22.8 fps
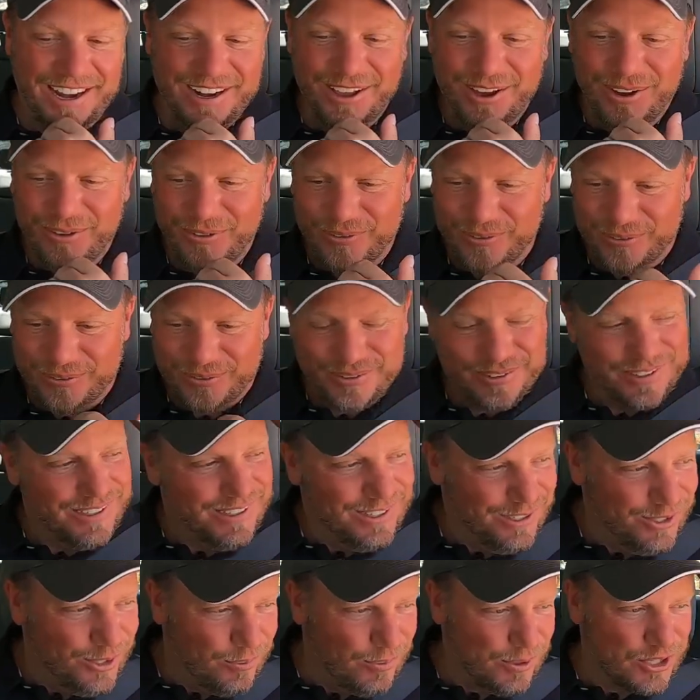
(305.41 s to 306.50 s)
I know.
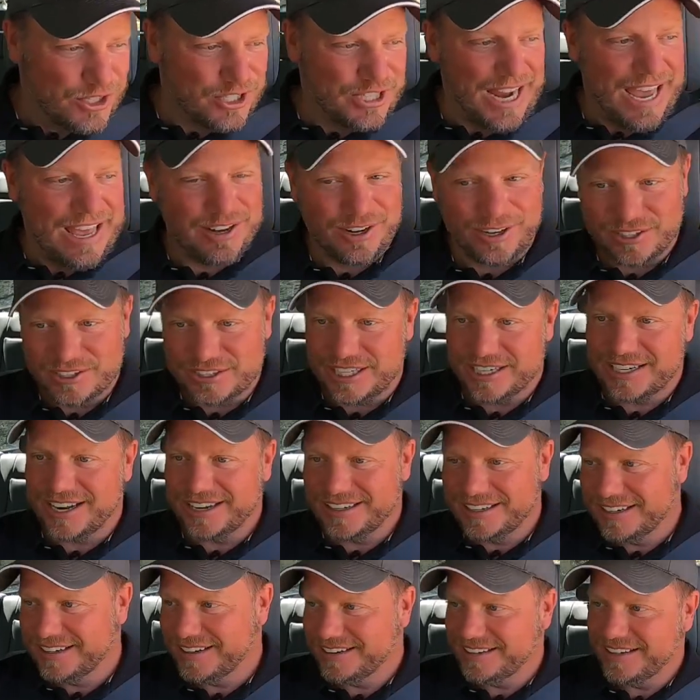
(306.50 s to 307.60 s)
No more chatter.
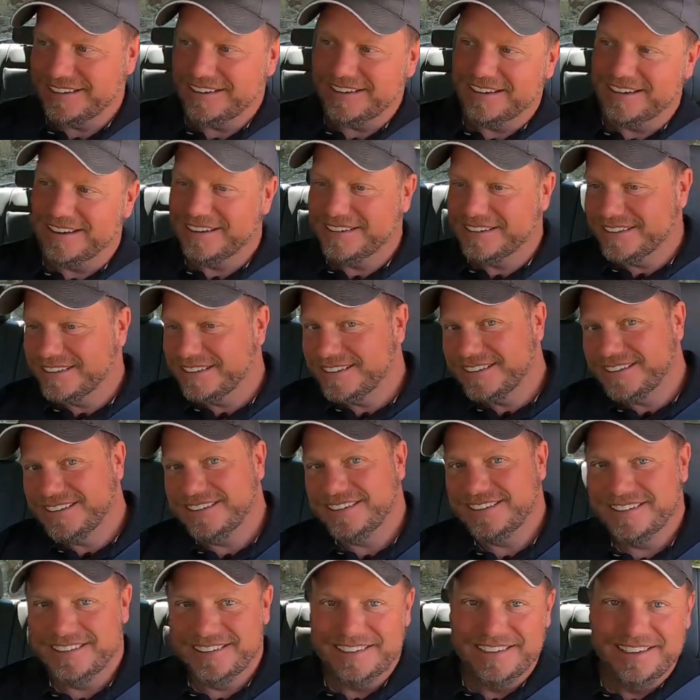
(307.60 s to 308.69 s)

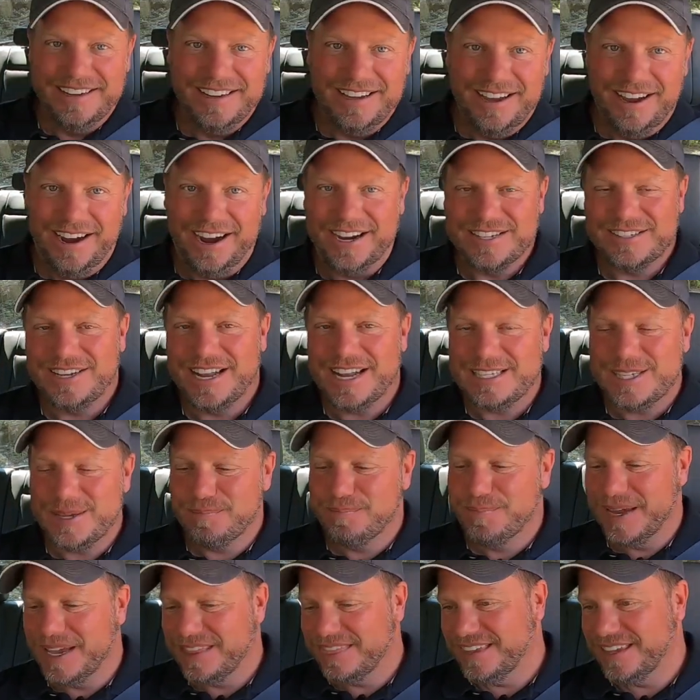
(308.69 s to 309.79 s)
All right, so that's the
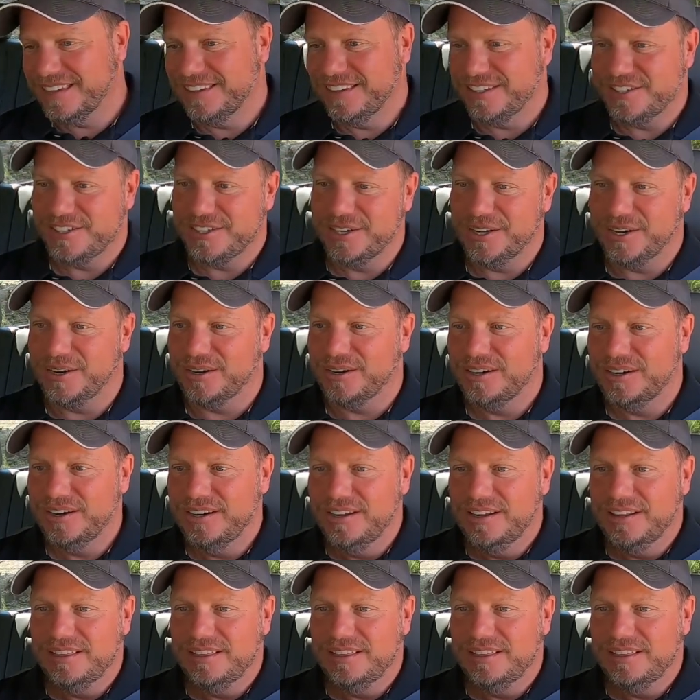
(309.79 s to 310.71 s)
big thing this year.